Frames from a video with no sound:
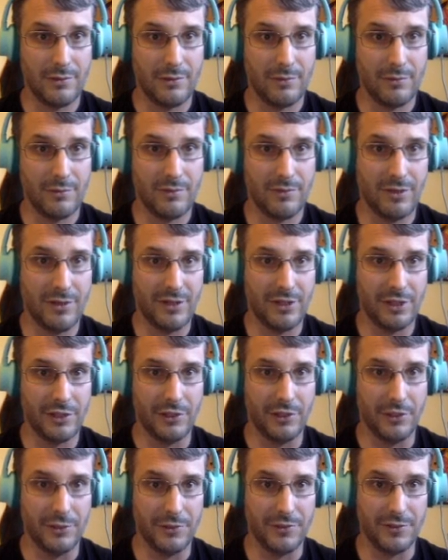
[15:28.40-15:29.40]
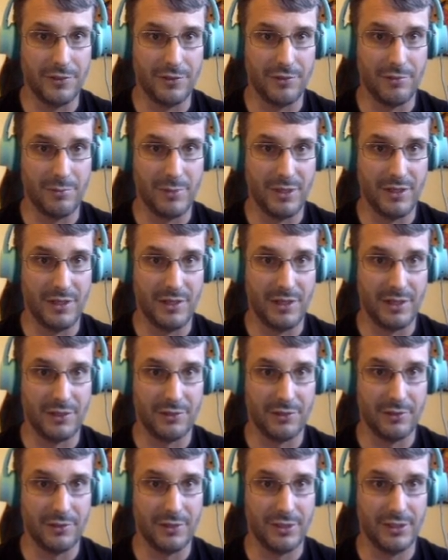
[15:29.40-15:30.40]
They're very close in speed,
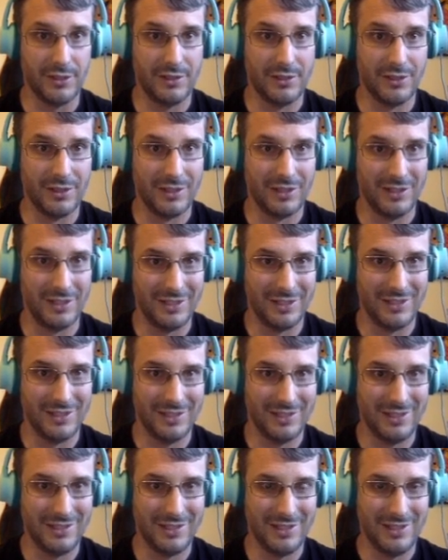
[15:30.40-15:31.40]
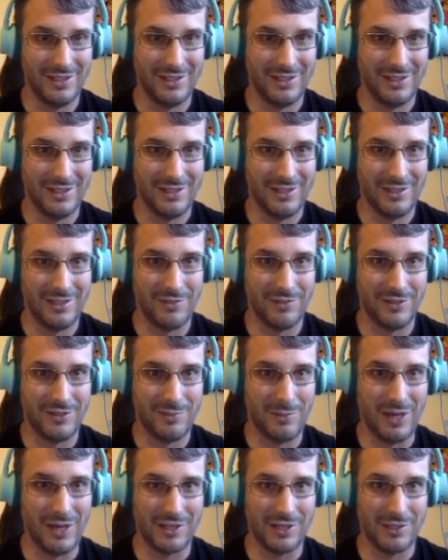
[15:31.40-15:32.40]
actually. If it's
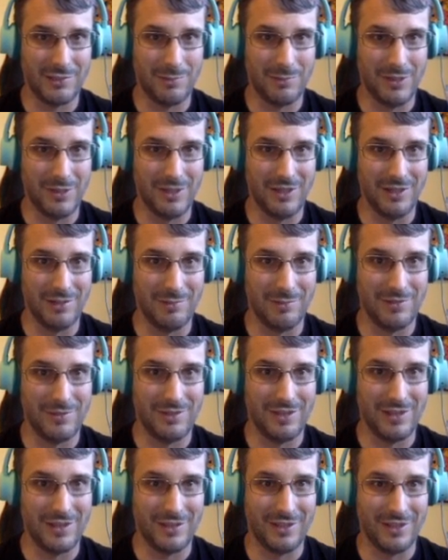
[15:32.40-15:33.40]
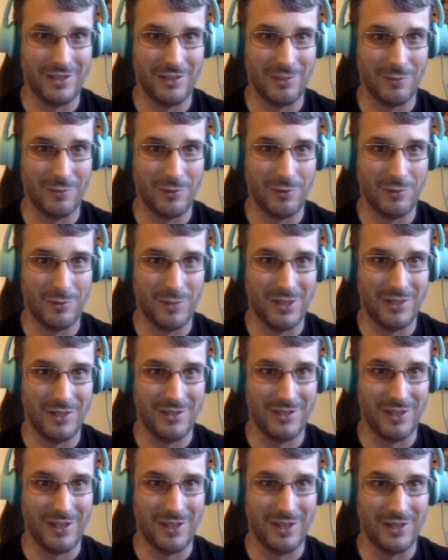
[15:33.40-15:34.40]
max speed, I think we're speed
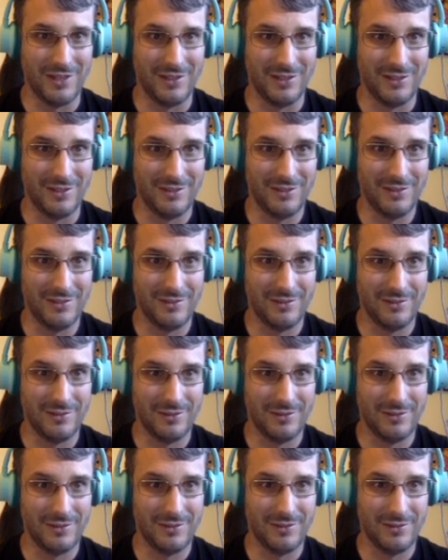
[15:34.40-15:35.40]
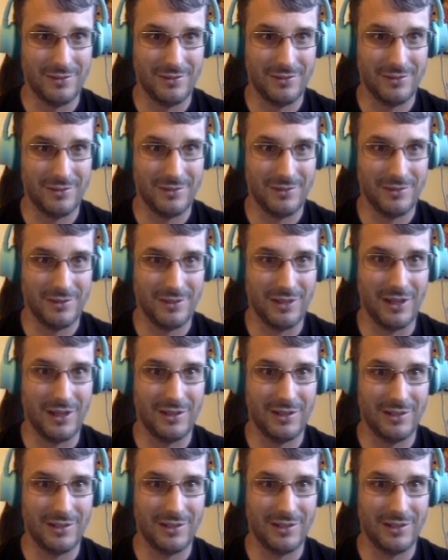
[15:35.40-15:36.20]
tied. Yeah.